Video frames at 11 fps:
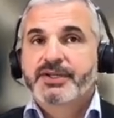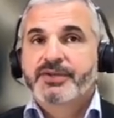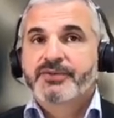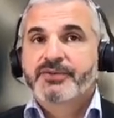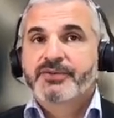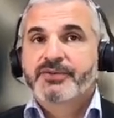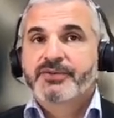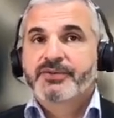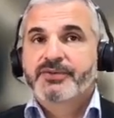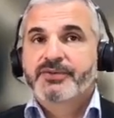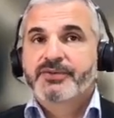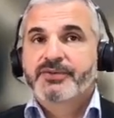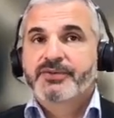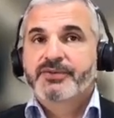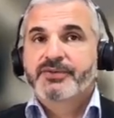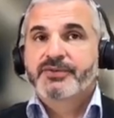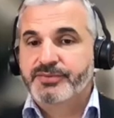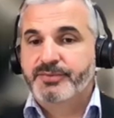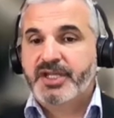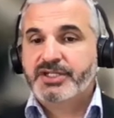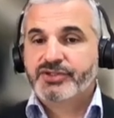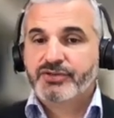First, we have to
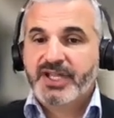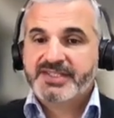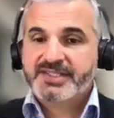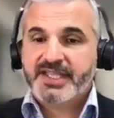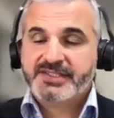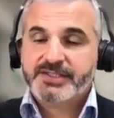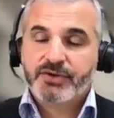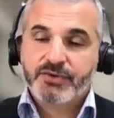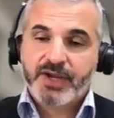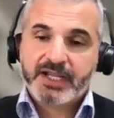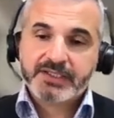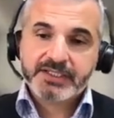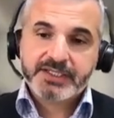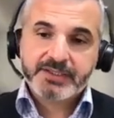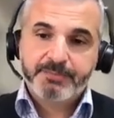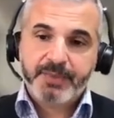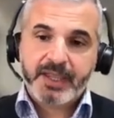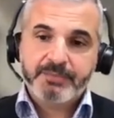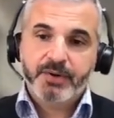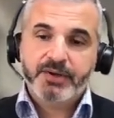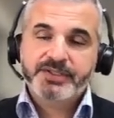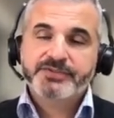make sure we assess correctly the
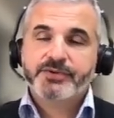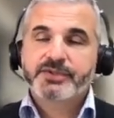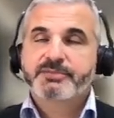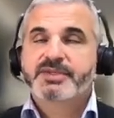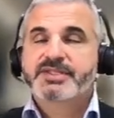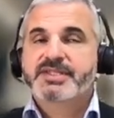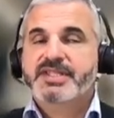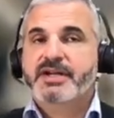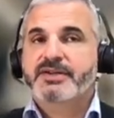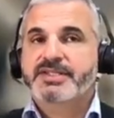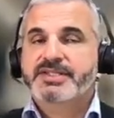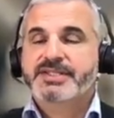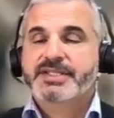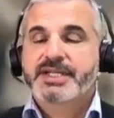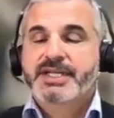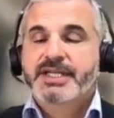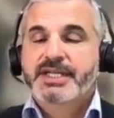pain points from the business areas.